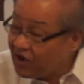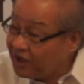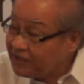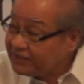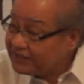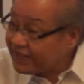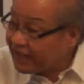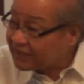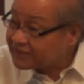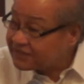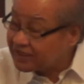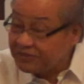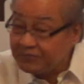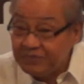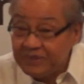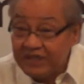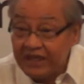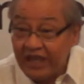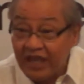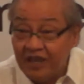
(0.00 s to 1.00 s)
contacts and
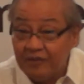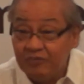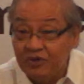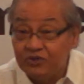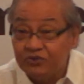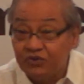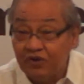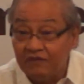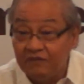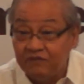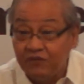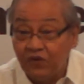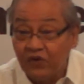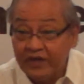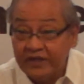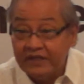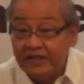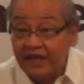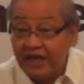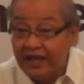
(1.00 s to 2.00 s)
be able to
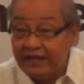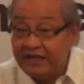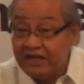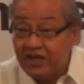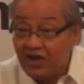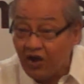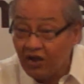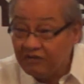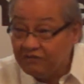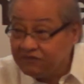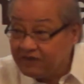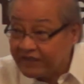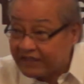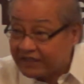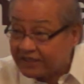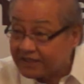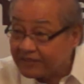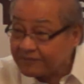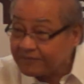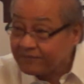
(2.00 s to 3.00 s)
avoid any conflict.
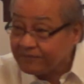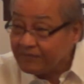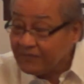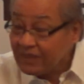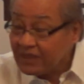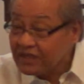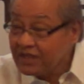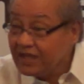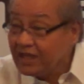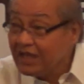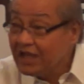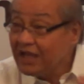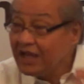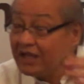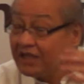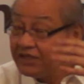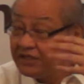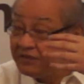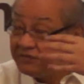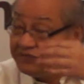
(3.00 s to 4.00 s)

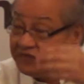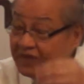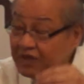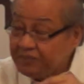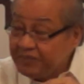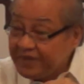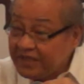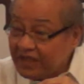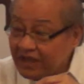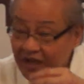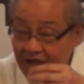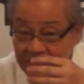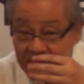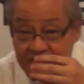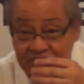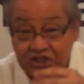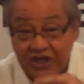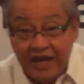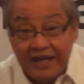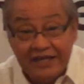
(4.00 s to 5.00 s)
The, Philippine, uh, the
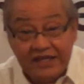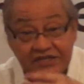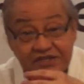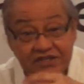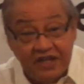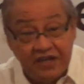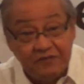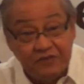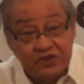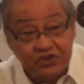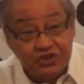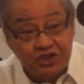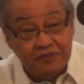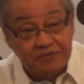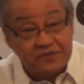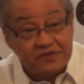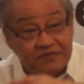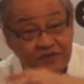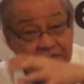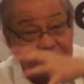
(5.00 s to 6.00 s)
Chinese Navy
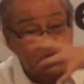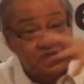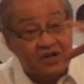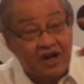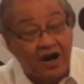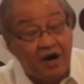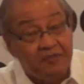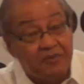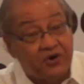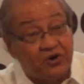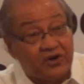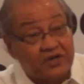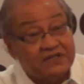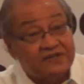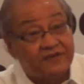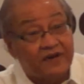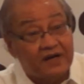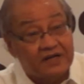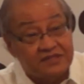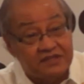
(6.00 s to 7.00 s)
ships from Scarborough, as
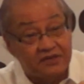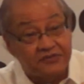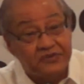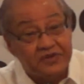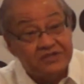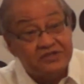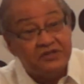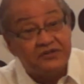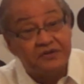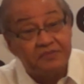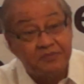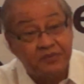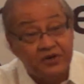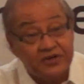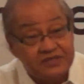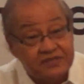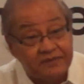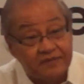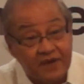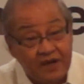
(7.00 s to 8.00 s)
far as the recent
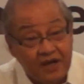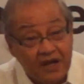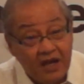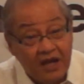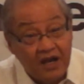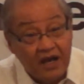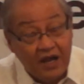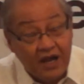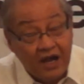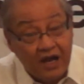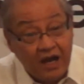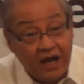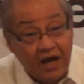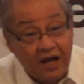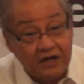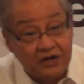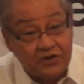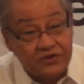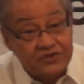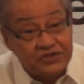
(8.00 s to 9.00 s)
reports are,
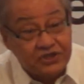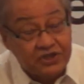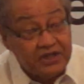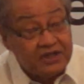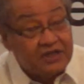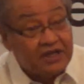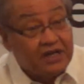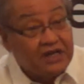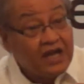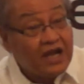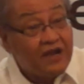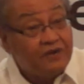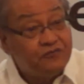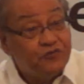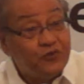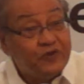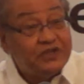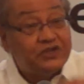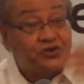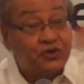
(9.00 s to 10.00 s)
are concerned, have
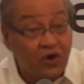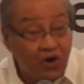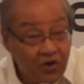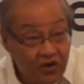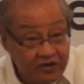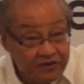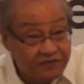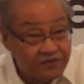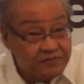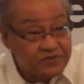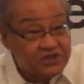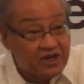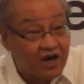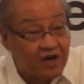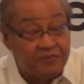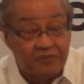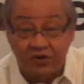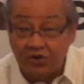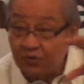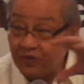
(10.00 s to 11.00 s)
withdrawn from
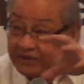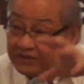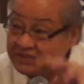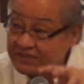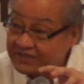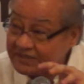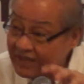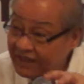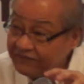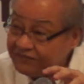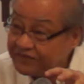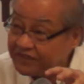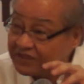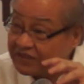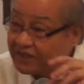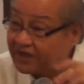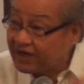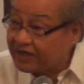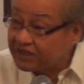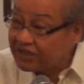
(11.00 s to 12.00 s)
Scarborough. What's left
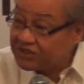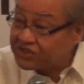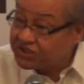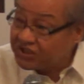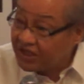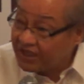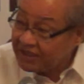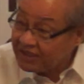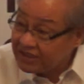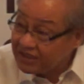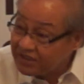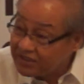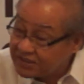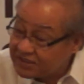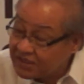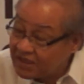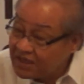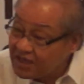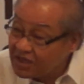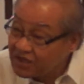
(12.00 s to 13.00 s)
there are the
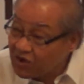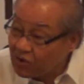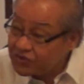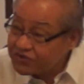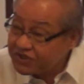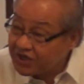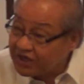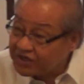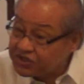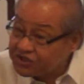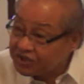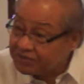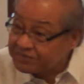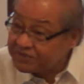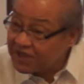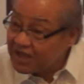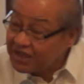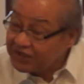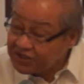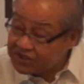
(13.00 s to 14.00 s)
Chinese Coast Guard ships.
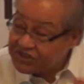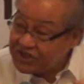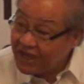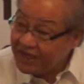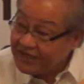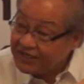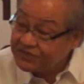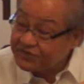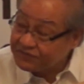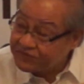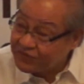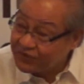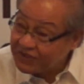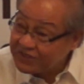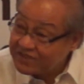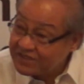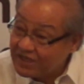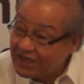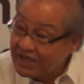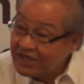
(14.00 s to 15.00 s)
The Chinese, of
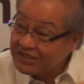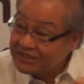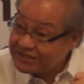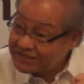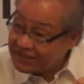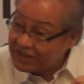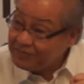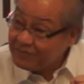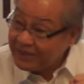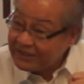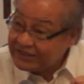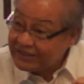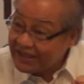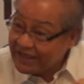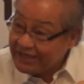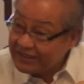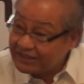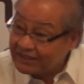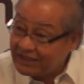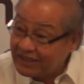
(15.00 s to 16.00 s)
course, still
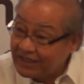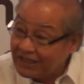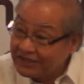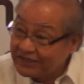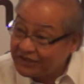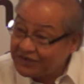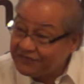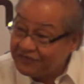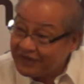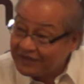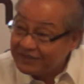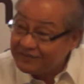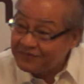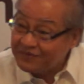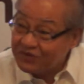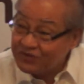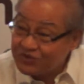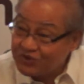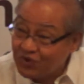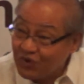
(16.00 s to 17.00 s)
maintain their effective
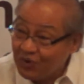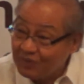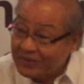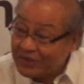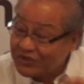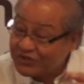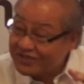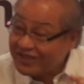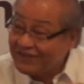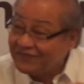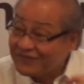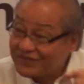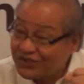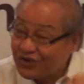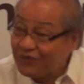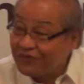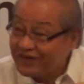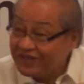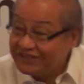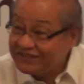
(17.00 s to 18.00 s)
control because they have a
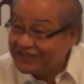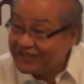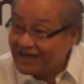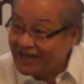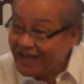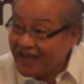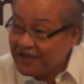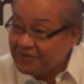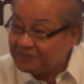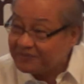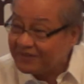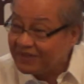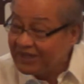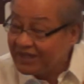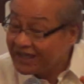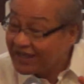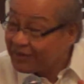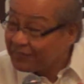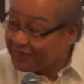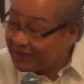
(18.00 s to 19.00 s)
sovereignty claim.
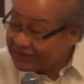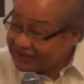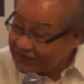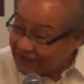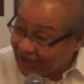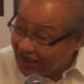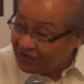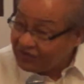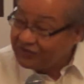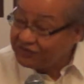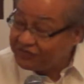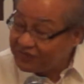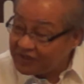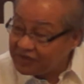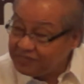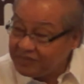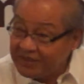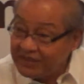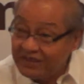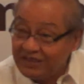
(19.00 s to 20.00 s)
But now the
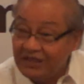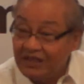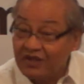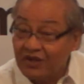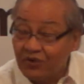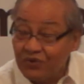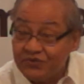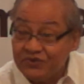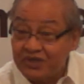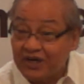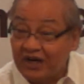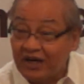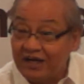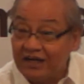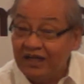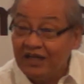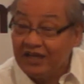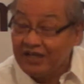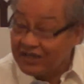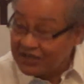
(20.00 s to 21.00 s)
Philippine Coast Guard
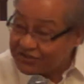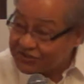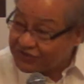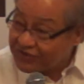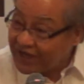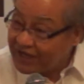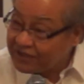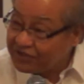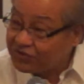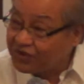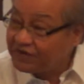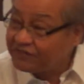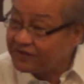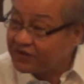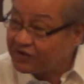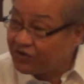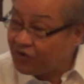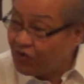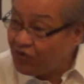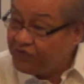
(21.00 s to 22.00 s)
is trying to have a
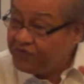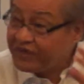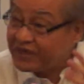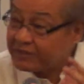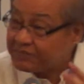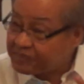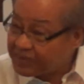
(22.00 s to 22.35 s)
roving